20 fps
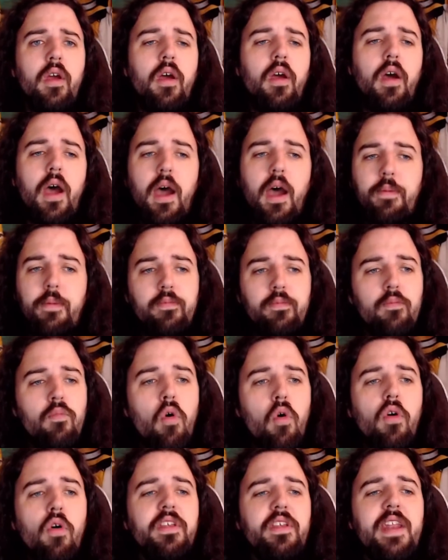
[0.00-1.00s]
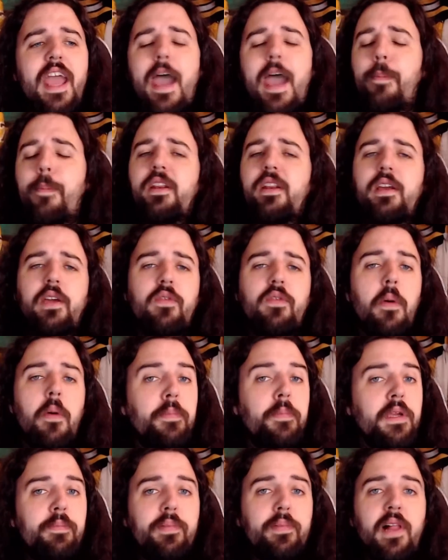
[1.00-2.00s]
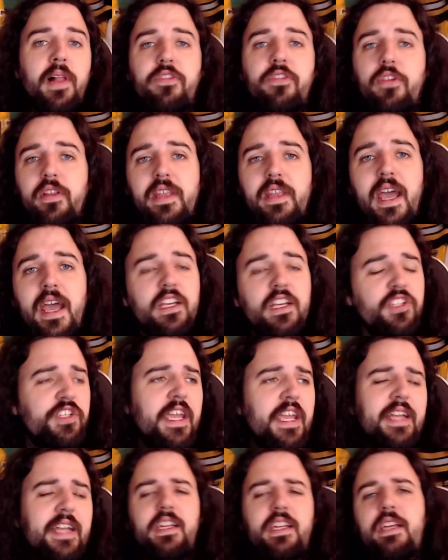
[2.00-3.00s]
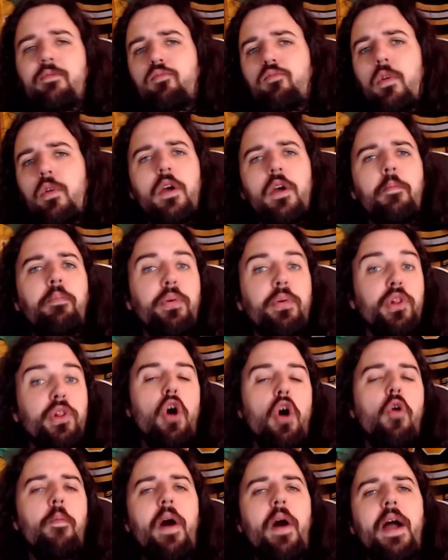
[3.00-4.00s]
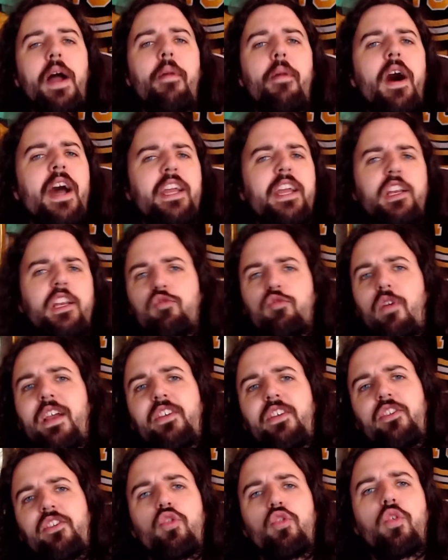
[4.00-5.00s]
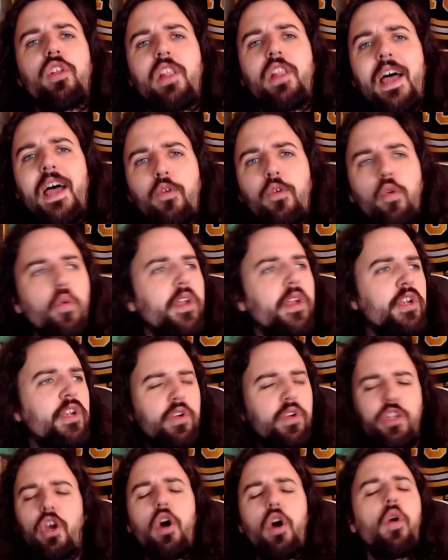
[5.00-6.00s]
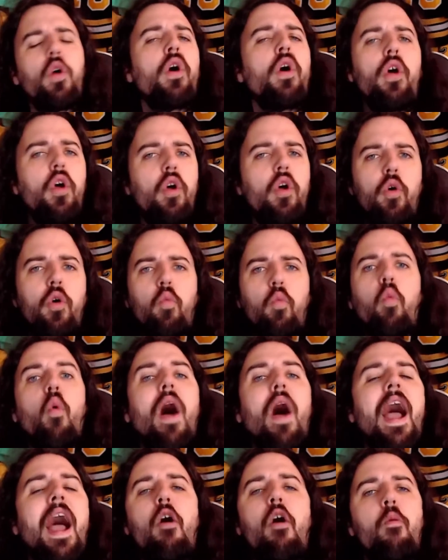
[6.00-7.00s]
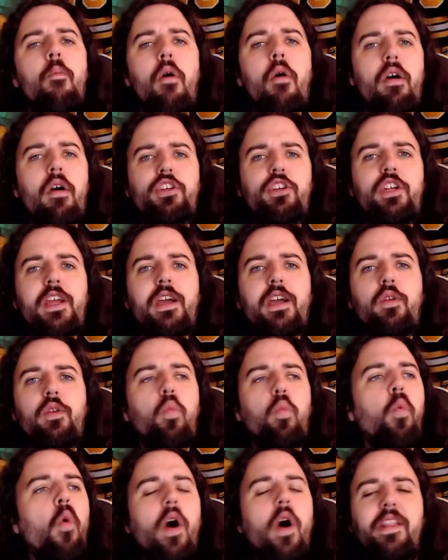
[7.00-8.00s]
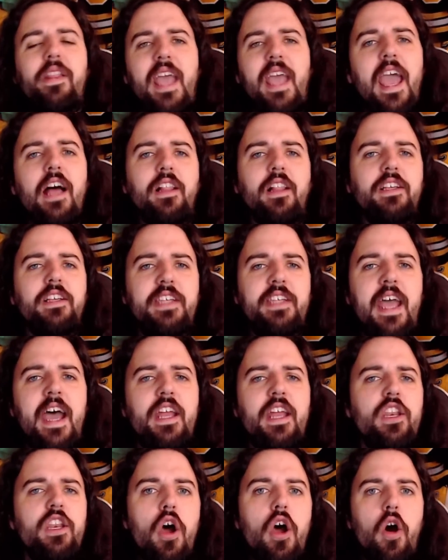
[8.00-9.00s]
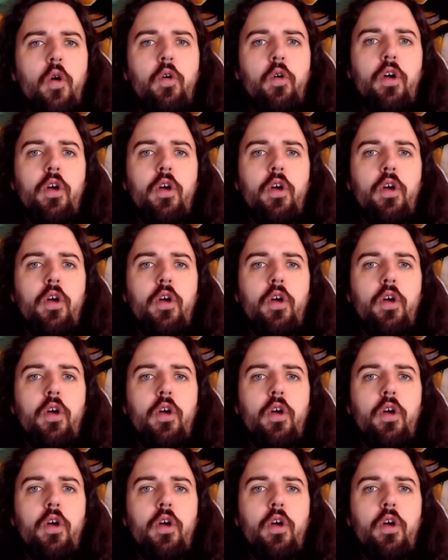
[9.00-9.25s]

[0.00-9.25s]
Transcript: I'm more than happy to give him a B+ on that. Because, yeah, did he blow my mind, raise it to a level where you would go, wow, Marchand, what the hell is that? No.